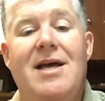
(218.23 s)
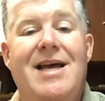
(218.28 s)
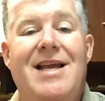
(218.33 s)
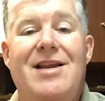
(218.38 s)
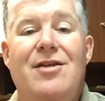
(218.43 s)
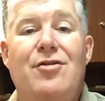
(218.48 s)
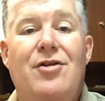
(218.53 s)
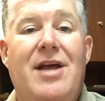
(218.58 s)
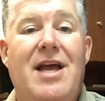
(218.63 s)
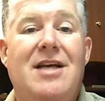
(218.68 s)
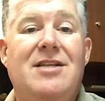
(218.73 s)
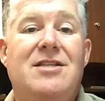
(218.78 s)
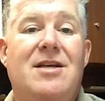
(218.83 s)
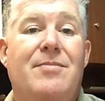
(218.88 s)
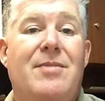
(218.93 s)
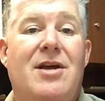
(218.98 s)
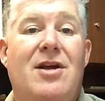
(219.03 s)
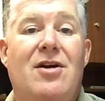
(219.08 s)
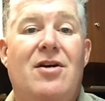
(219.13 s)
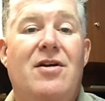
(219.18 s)
In either case,
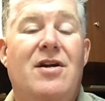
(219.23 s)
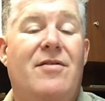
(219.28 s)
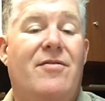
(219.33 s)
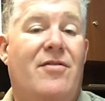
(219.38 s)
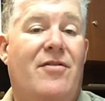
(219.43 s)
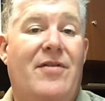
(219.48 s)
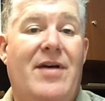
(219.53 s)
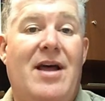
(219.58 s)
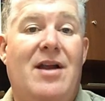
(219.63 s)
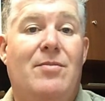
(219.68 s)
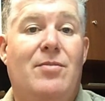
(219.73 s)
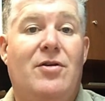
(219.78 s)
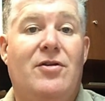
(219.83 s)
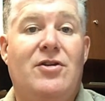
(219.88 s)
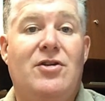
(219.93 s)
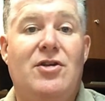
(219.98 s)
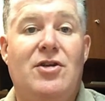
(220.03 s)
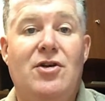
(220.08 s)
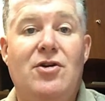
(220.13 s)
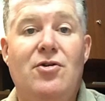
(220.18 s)
I'm here and I'm available
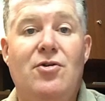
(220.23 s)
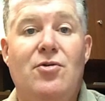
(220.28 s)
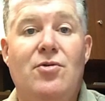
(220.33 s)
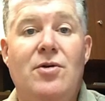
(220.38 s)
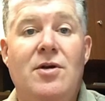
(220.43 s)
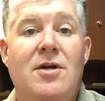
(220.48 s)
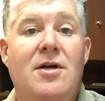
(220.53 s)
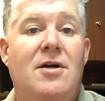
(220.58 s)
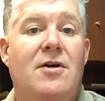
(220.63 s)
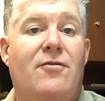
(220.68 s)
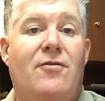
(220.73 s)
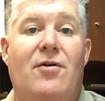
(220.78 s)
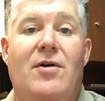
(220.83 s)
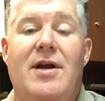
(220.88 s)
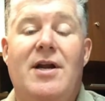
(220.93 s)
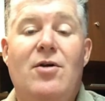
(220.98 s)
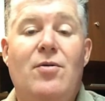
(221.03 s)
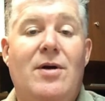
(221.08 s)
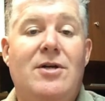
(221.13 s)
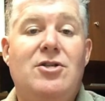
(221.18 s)
to you for
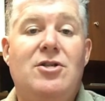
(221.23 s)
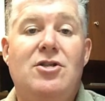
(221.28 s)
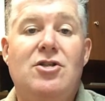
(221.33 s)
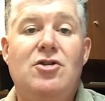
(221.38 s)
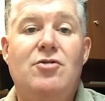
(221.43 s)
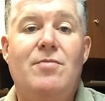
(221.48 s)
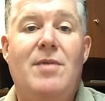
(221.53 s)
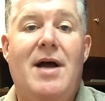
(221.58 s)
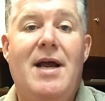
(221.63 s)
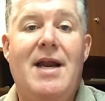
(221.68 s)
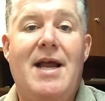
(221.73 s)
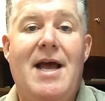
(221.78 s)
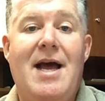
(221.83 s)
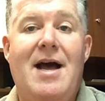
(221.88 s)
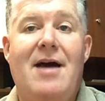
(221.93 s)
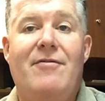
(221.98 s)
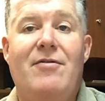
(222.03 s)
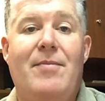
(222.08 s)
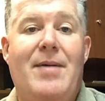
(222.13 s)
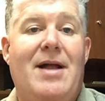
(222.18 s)
any questions you might
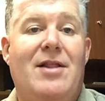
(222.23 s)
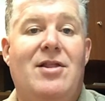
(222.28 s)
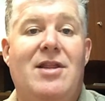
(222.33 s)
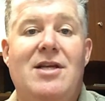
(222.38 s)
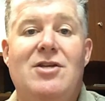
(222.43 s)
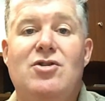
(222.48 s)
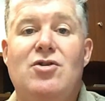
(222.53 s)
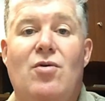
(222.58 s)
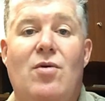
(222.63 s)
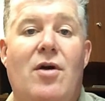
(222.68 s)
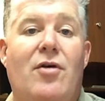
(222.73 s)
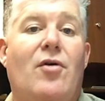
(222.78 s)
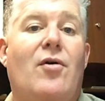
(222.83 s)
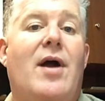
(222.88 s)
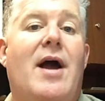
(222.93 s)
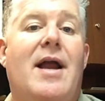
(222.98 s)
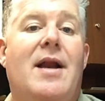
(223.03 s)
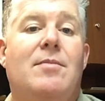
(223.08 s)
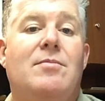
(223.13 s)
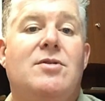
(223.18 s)
have about this or
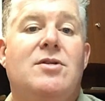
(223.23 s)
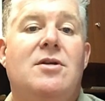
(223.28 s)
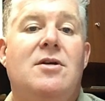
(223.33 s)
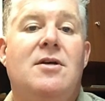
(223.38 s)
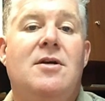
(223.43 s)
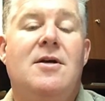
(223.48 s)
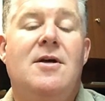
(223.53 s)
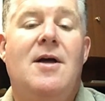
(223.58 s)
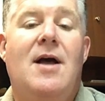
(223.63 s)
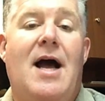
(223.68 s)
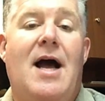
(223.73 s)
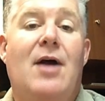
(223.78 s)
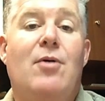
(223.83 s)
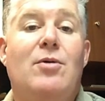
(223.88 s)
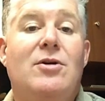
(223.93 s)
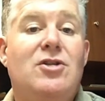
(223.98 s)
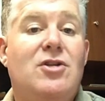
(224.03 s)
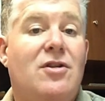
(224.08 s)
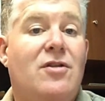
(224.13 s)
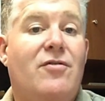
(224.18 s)
other items. I
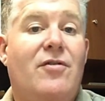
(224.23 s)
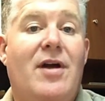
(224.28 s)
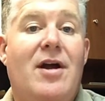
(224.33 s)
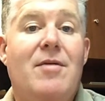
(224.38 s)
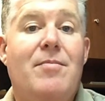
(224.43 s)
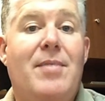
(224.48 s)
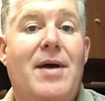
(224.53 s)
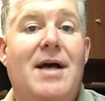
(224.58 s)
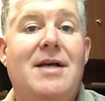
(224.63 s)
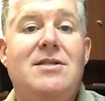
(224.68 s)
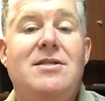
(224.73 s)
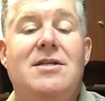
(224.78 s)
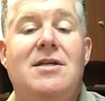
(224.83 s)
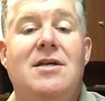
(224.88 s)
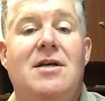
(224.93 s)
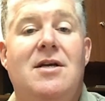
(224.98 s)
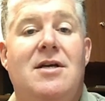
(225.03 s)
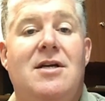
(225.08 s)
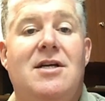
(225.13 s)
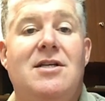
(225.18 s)
wish you the very best.
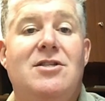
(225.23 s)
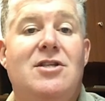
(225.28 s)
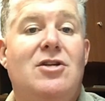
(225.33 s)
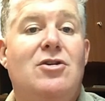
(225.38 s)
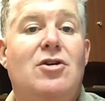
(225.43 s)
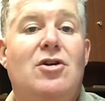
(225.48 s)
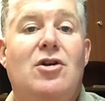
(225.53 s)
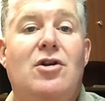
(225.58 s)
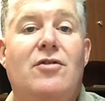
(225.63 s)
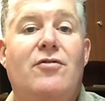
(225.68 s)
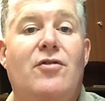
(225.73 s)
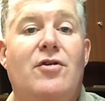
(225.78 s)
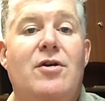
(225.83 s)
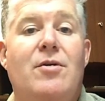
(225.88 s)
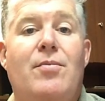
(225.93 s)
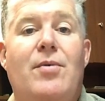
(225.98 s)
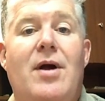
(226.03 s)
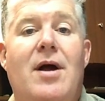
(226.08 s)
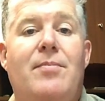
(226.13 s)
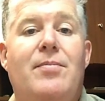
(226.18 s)
Continue to look for
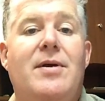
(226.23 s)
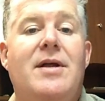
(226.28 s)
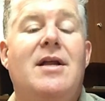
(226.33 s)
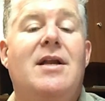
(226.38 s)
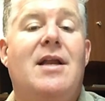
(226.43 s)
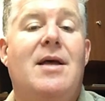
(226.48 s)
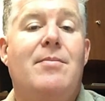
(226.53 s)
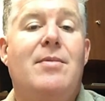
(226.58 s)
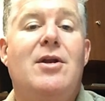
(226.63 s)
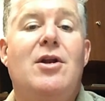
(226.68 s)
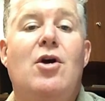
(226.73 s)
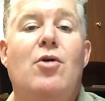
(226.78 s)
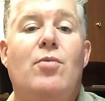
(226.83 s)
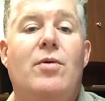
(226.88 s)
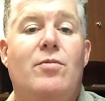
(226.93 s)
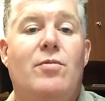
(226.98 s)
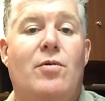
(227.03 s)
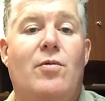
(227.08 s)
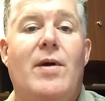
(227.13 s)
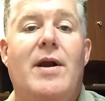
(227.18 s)
your property and let me know
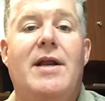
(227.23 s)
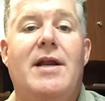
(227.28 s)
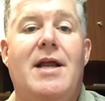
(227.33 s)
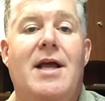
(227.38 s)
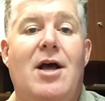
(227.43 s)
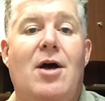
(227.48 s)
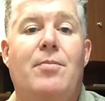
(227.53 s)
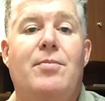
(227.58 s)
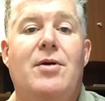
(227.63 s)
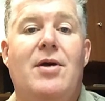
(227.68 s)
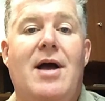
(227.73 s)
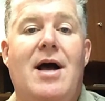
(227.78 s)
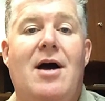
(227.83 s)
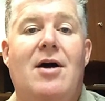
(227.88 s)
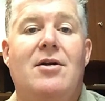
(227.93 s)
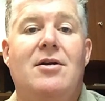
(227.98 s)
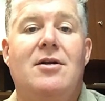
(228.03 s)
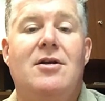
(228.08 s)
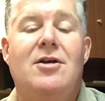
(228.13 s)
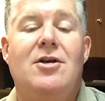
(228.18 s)
when we're ready to help you
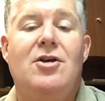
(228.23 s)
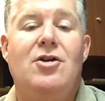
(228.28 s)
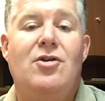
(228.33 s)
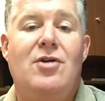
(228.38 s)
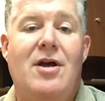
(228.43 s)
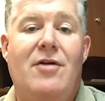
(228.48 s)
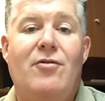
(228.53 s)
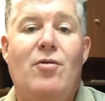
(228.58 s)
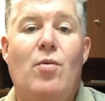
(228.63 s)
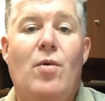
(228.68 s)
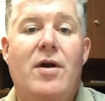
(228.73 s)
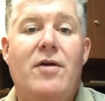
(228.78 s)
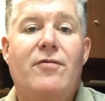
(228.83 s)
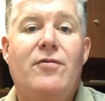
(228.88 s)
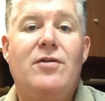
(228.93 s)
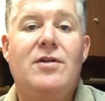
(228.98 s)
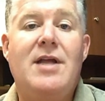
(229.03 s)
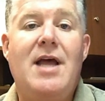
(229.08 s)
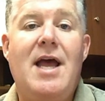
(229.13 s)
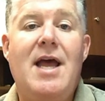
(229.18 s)
out. You have a
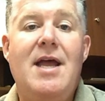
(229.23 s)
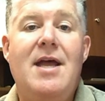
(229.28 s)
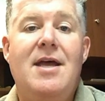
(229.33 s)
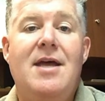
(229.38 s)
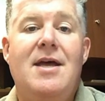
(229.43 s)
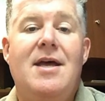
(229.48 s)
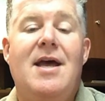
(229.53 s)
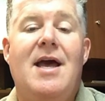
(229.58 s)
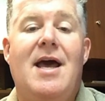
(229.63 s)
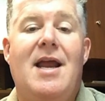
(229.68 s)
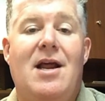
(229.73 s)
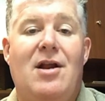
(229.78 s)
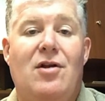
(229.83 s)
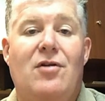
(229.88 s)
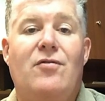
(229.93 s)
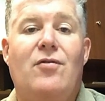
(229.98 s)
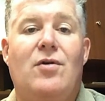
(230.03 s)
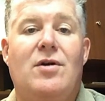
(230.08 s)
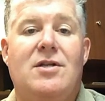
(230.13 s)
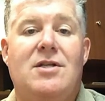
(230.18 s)
wonderful day, and I
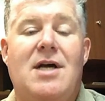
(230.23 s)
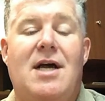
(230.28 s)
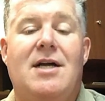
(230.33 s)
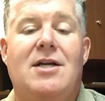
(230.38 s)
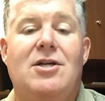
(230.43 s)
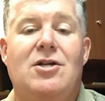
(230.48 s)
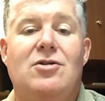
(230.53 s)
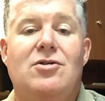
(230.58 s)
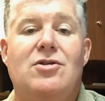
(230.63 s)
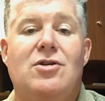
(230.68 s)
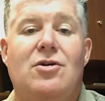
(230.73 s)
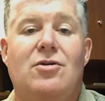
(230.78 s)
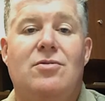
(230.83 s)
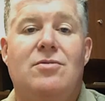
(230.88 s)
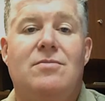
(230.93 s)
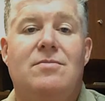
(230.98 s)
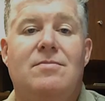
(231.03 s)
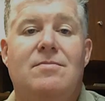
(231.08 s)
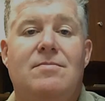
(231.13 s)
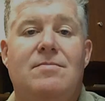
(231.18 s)
look forward to talking to you soon.